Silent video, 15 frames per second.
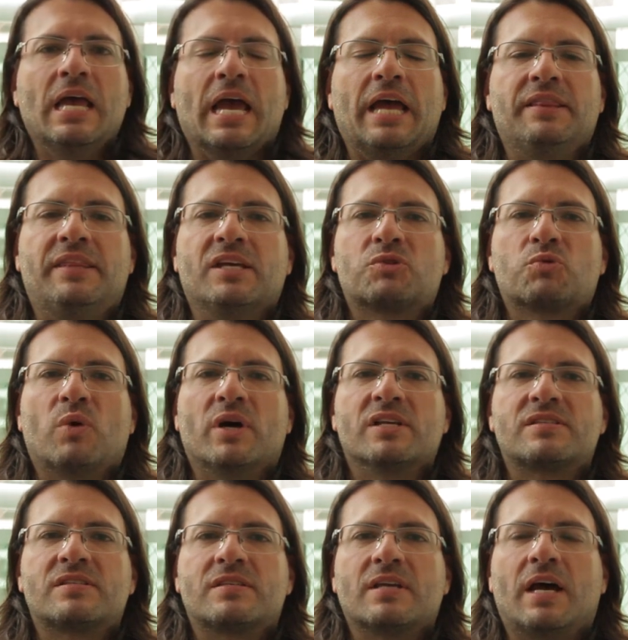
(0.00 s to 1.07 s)
And this
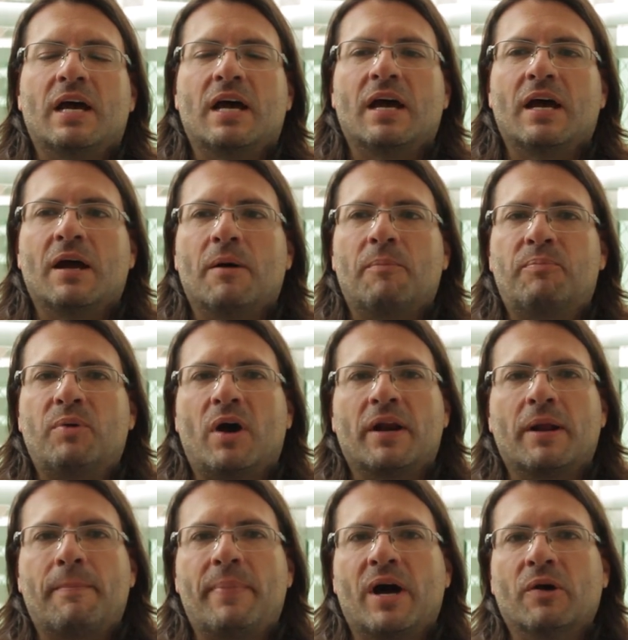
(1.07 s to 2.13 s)
was uh, brought
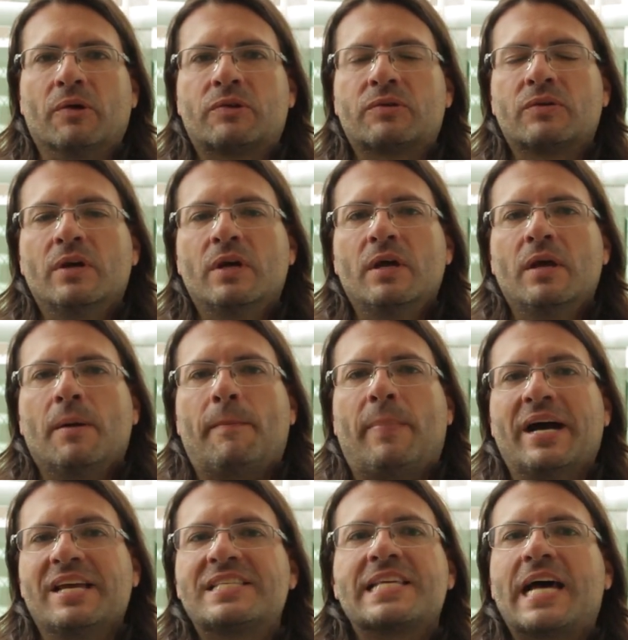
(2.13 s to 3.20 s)
about
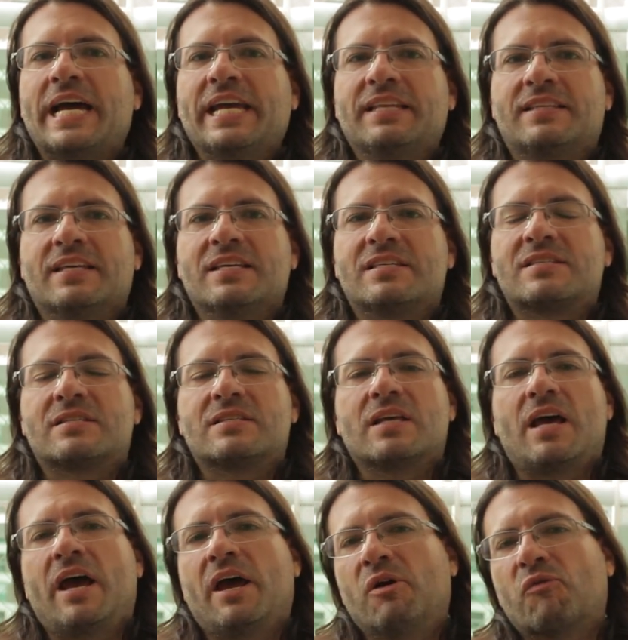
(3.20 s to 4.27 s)
by scientists.
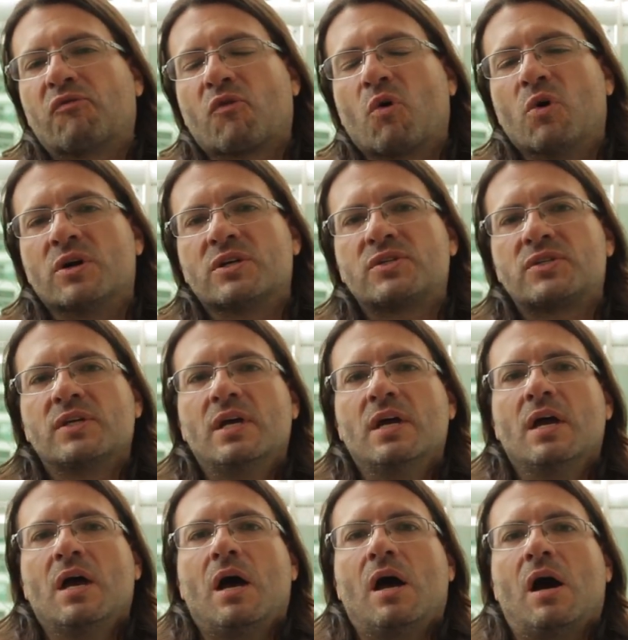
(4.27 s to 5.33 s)
And of course,
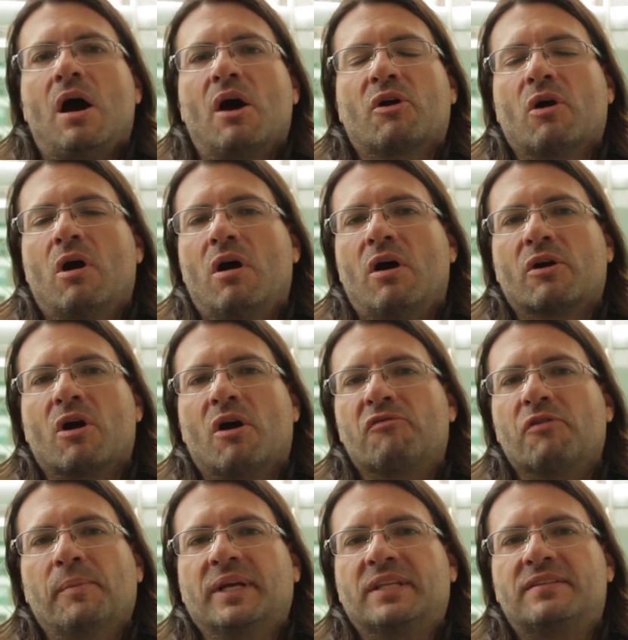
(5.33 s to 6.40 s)
our, go our
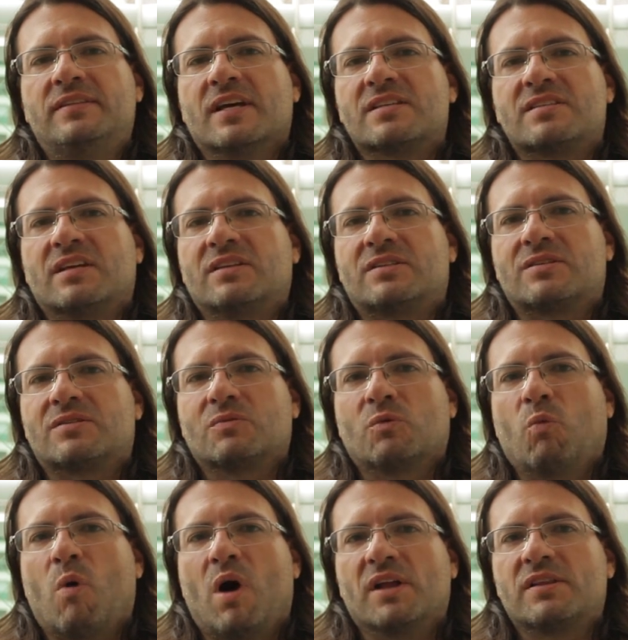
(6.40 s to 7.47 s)
government doesn't
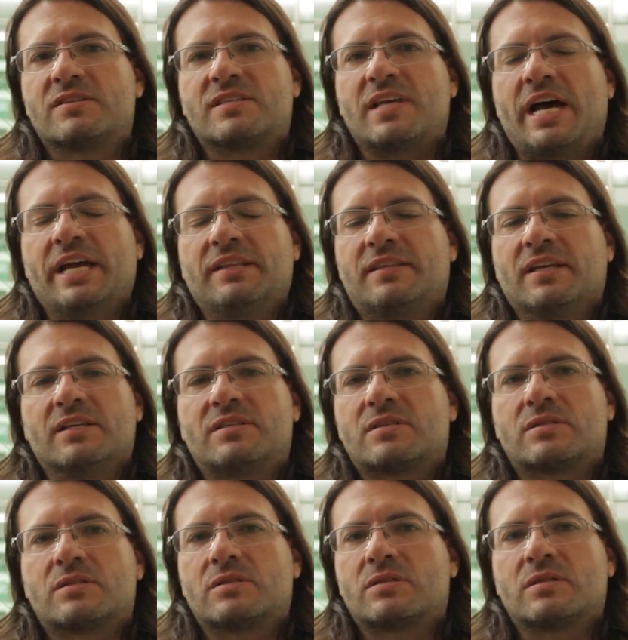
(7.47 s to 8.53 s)
want
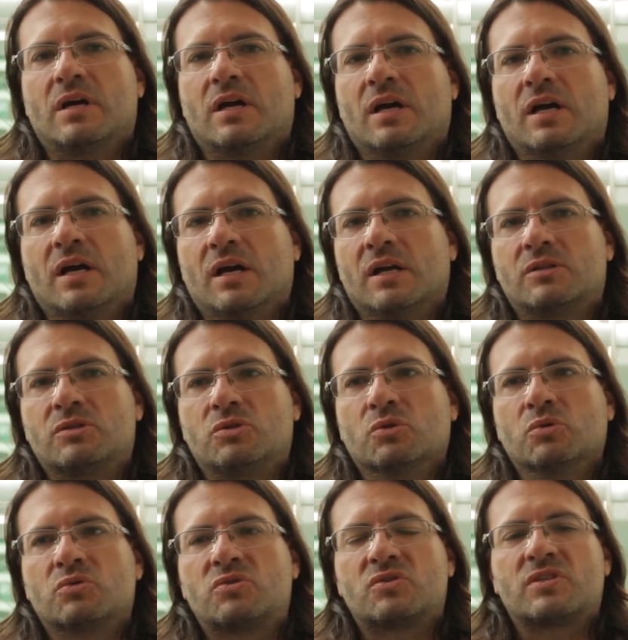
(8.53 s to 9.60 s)
scientists uh, to
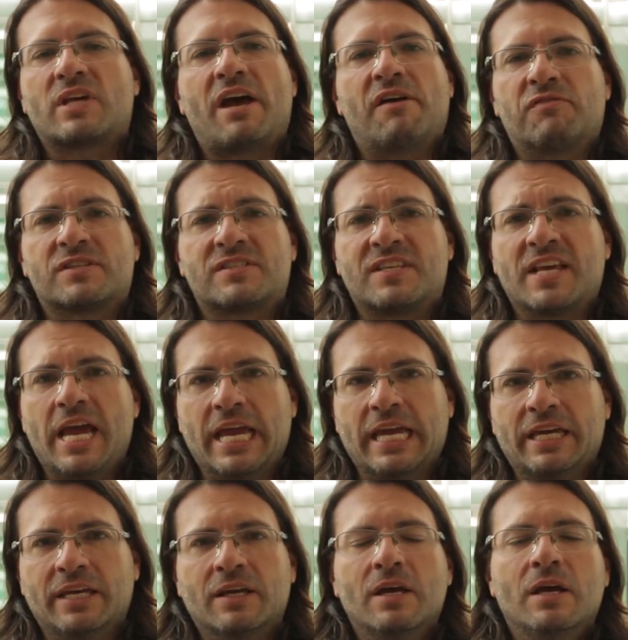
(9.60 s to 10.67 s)
have a
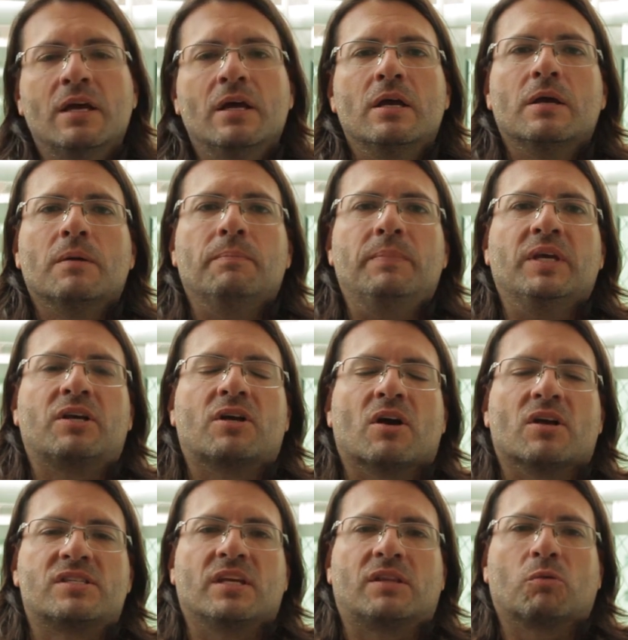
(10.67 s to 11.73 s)
say
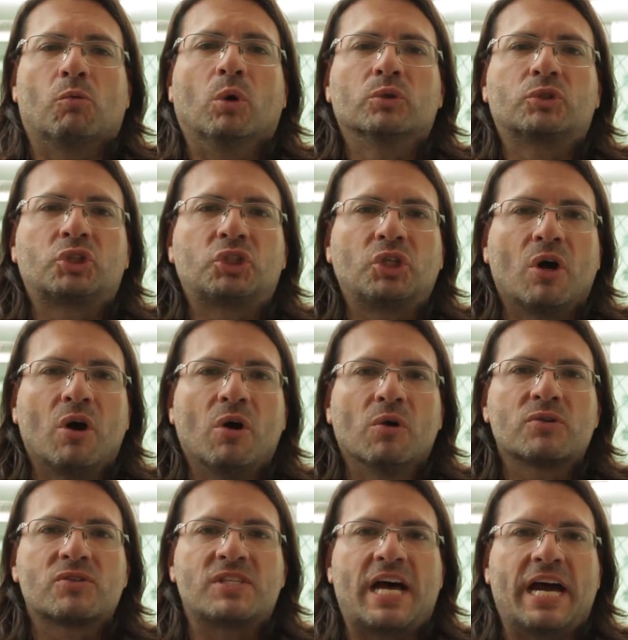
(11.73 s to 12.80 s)
because it will show,
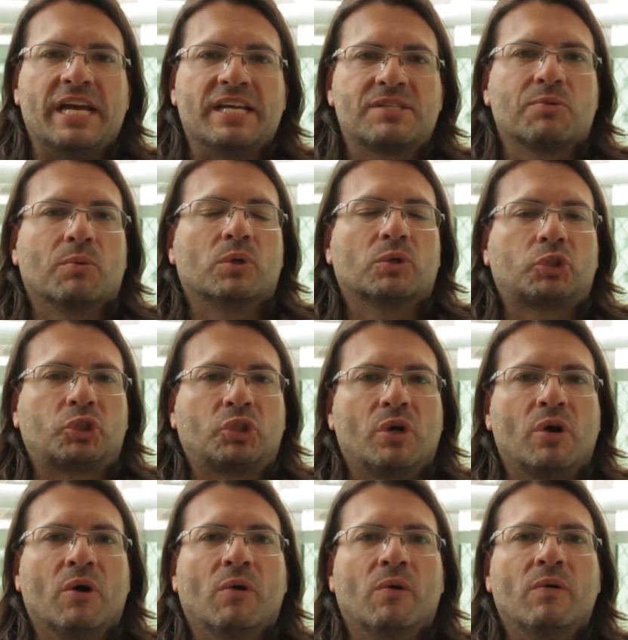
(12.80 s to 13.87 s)
science will
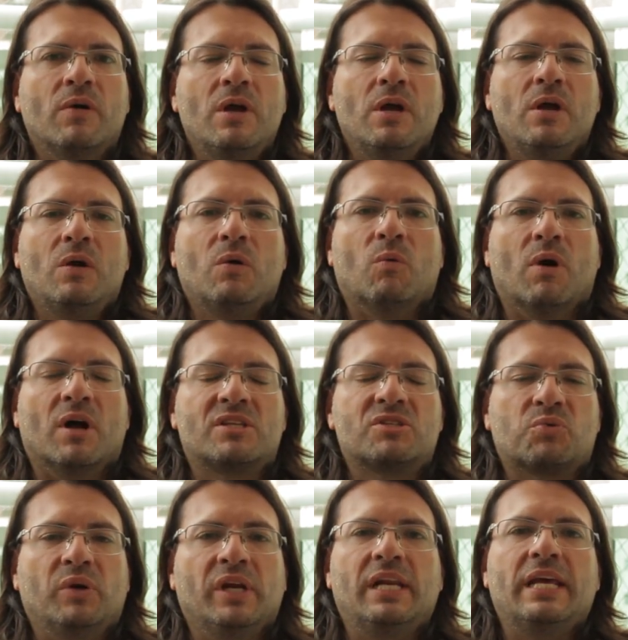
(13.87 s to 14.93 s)
show
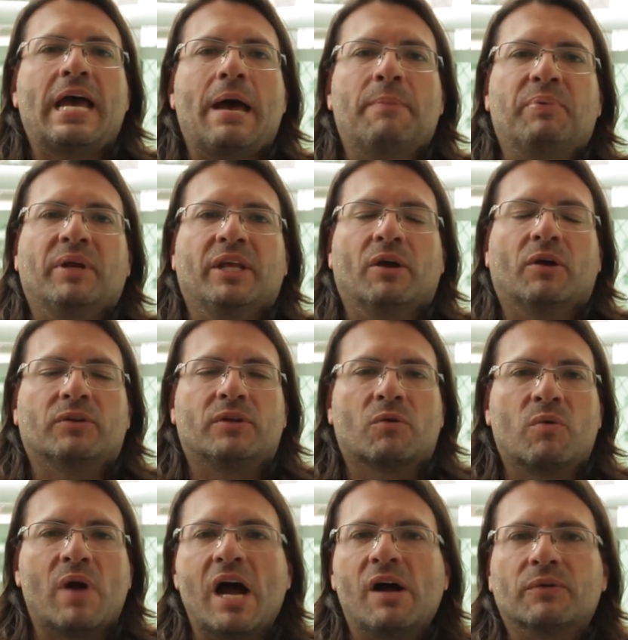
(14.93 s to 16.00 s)
what's really happening on the
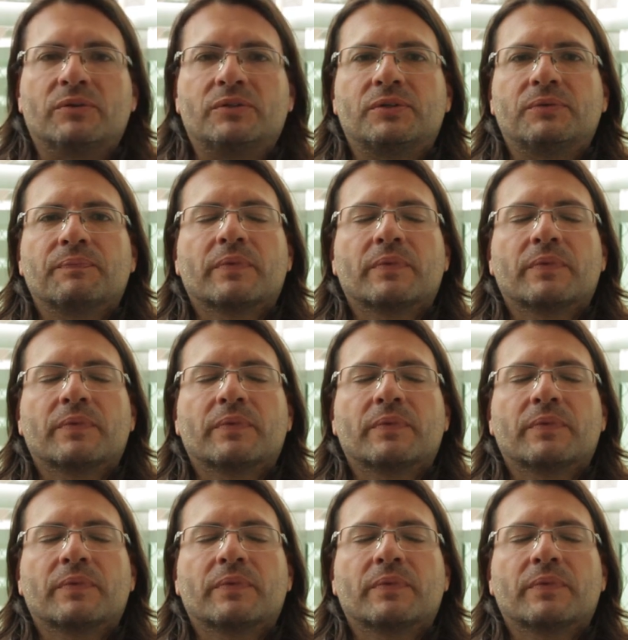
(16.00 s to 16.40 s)
ground.